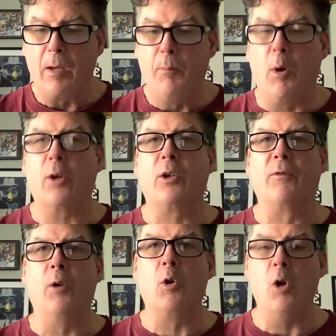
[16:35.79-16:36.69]
Parker
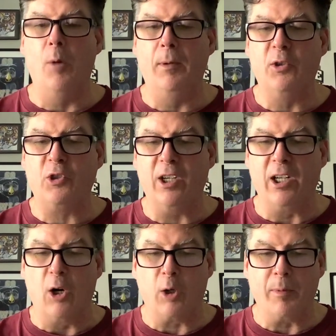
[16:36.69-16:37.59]
for Oklahoma, she hit
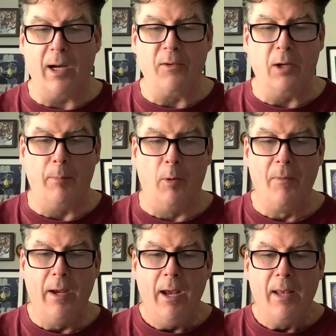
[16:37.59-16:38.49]
an RBI
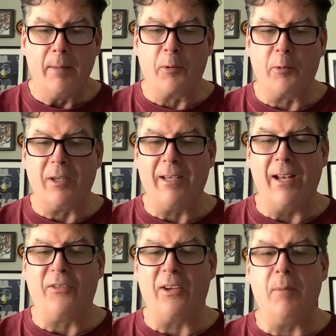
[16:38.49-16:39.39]
double. Number 3,
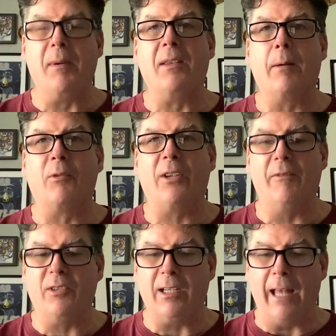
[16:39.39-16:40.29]
Tennessee beat number
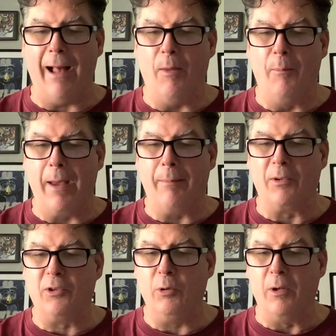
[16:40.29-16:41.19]
17, Alabama
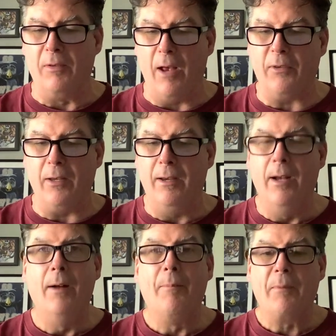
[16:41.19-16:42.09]
2-0.
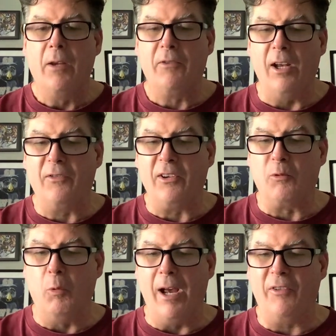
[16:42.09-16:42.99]
Tennessee's
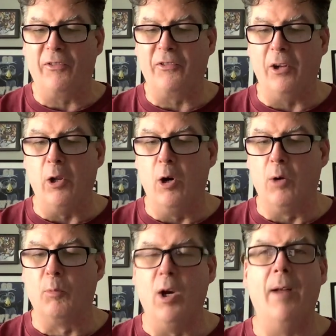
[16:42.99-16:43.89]
West, solo
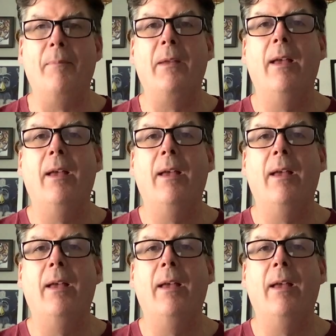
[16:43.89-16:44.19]
home run.